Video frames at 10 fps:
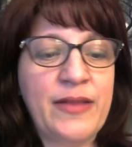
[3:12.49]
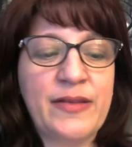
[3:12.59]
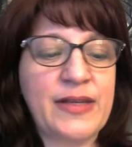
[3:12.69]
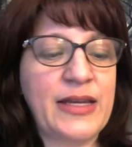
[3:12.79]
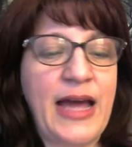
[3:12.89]

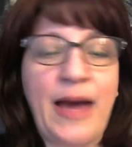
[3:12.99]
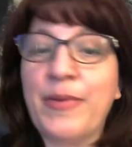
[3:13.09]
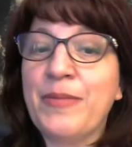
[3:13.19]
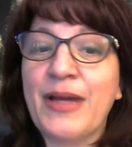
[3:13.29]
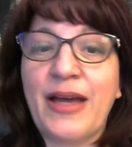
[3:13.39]
This can
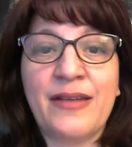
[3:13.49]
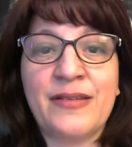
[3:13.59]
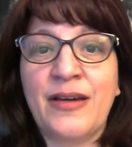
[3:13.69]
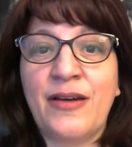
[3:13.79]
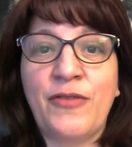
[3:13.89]
happen because
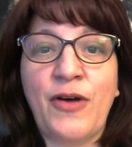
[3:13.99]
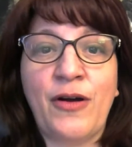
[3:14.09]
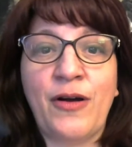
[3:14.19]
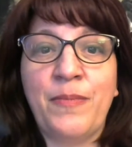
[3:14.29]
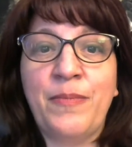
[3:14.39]
of
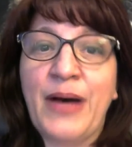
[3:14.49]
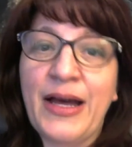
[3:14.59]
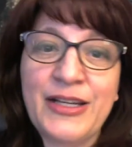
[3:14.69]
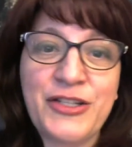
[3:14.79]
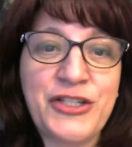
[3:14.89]
our
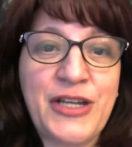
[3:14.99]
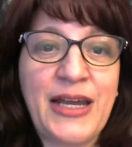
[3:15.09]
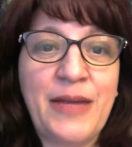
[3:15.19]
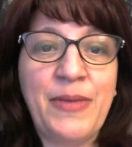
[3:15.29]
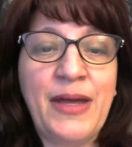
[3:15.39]
body
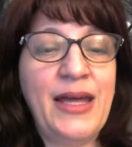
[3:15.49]
shape.